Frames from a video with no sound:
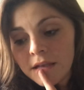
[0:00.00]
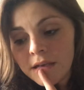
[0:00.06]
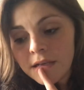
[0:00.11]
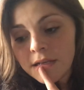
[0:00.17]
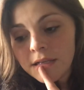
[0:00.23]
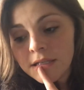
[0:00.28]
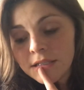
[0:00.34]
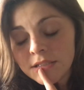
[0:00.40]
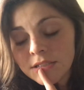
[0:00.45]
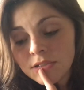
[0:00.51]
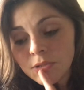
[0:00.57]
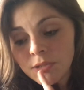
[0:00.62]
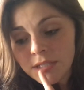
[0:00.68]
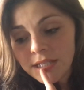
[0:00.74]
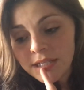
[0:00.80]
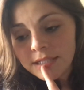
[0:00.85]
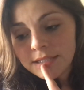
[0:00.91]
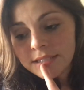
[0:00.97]
Uh, so
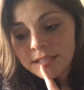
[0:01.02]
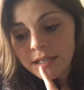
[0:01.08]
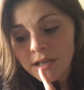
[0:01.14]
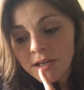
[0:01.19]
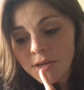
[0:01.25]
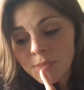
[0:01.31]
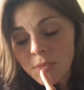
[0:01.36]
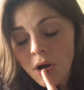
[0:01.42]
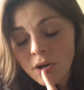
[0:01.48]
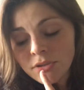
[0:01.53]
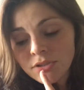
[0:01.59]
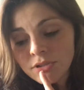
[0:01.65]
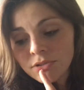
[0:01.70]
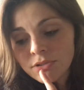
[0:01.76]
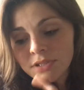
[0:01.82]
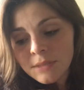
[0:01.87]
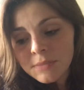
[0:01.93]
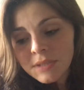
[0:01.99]
yes, um,
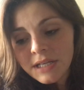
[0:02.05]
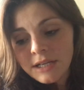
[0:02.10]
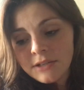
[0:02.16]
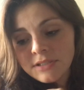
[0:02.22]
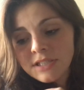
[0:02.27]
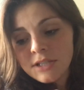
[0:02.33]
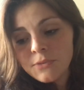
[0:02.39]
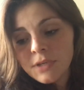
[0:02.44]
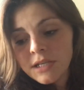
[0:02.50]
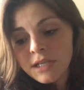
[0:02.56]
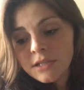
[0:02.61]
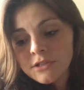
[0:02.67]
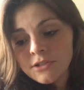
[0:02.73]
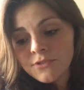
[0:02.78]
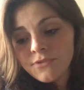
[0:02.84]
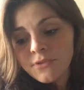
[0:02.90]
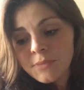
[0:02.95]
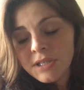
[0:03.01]
also something else that we can
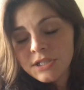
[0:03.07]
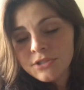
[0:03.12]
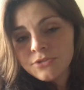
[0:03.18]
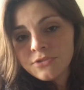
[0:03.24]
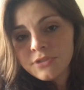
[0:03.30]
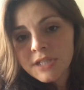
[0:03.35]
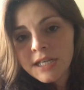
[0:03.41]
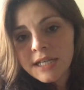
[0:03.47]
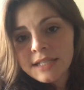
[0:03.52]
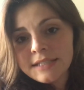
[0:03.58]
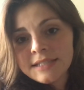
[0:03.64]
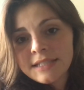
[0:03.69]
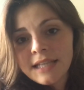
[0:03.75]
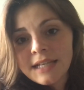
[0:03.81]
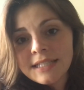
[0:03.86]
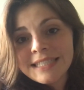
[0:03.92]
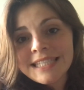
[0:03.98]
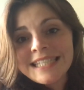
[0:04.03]
learn from history is
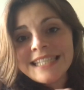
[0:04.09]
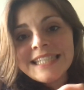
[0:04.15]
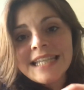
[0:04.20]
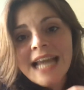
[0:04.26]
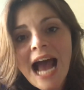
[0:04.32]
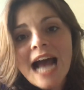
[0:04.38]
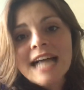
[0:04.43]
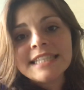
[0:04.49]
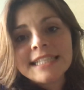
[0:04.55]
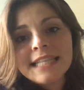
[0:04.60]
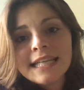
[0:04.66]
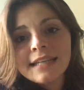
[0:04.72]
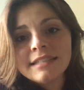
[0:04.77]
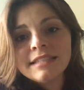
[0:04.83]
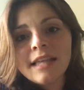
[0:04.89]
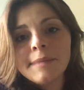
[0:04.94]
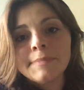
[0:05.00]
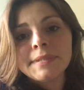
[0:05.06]
that not
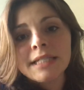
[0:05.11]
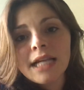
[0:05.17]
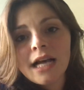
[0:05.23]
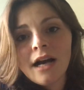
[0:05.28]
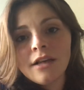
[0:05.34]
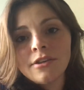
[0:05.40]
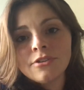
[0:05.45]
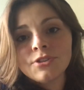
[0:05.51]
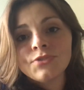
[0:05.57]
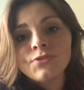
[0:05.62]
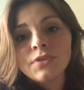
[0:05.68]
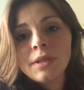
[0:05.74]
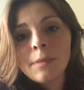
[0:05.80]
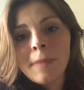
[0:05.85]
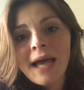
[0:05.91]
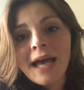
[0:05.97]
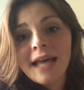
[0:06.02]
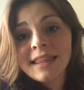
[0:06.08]
accepting others for
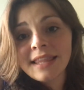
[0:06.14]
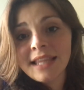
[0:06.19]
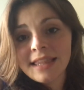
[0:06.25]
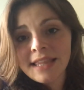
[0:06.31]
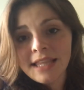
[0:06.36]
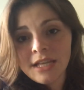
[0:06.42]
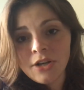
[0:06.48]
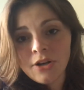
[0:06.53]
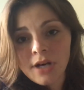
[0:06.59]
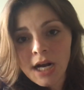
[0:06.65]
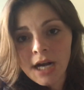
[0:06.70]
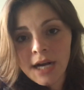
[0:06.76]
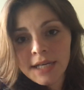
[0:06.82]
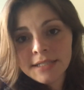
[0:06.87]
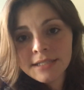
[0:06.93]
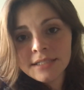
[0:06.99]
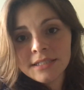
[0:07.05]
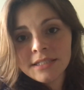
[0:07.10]
the path that they are
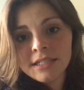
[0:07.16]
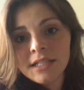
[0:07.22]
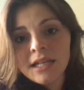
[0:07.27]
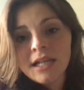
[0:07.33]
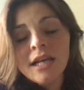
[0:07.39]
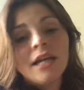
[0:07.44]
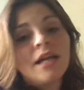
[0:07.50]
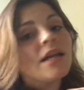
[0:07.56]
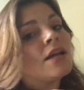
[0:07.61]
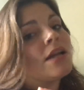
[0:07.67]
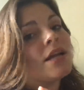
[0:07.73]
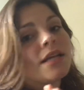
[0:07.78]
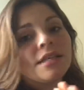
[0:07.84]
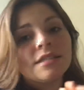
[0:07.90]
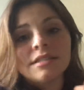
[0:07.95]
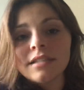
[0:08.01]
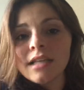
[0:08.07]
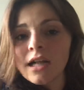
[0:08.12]
on
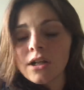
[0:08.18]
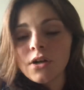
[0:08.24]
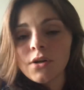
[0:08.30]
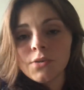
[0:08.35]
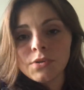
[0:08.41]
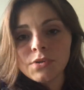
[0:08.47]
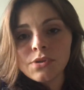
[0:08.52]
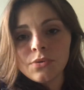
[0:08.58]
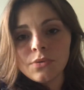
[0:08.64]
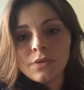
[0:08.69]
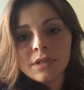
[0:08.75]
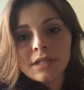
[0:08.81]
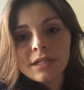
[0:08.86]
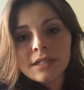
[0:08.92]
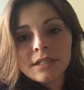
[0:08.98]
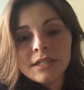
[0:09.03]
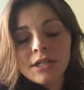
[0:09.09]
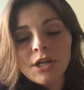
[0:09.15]
is not going to
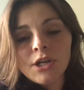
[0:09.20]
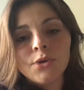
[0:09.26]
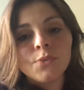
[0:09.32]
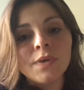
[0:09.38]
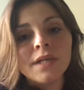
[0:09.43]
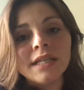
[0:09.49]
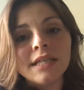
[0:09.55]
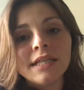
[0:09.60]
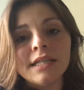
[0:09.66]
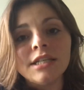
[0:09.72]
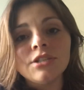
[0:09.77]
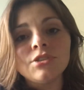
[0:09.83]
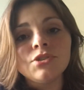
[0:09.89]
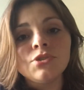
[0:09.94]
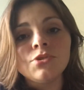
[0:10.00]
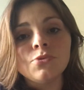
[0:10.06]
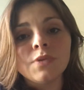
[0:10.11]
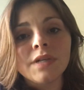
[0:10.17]
work. We
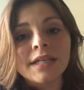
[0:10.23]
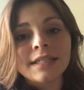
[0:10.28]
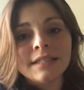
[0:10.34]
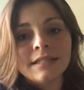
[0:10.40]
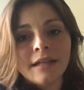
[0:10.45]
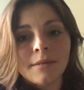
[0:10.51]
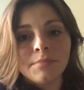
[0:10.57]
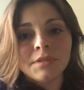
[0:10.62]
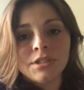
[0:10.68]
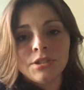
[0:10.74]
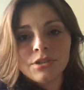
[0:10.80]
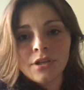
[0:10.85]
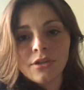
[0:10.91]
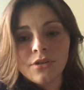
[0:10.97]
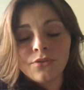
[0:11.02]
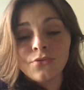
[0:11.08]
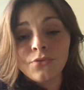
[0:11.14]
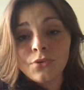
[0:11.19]
need to accept each
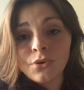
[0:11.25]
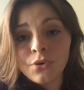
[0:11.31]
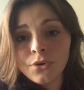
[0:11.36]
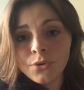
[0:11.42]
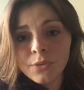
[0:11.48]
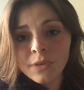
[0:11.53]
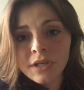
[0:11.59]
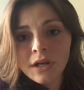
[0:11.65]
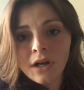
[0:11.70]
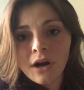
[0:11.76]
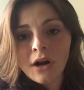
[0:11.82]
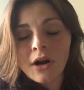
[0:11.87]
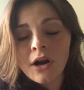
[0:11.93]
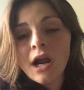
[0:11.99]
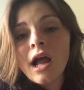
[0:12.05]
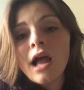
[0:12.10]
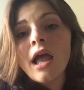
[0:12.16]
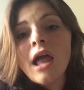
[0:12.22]
other for who we
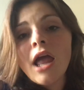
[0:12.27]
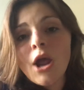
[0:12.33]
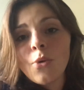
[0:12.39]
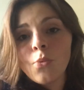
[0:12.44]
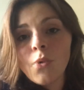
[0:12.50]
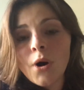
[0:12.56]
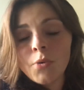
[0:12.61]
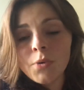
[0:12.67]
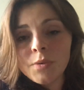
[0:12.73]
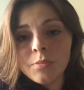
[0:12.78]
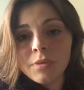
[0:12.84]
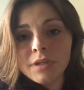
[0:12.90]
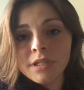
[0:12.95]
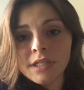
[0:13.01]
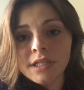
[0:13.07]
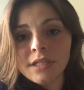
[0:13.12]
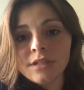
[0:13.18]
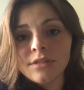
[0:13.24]
are and what we
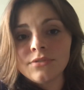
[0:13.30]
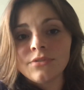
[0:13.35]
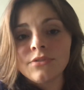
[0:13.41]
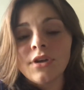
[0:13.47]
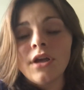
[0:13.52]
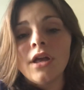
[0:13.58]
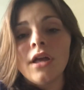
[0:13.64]
believe,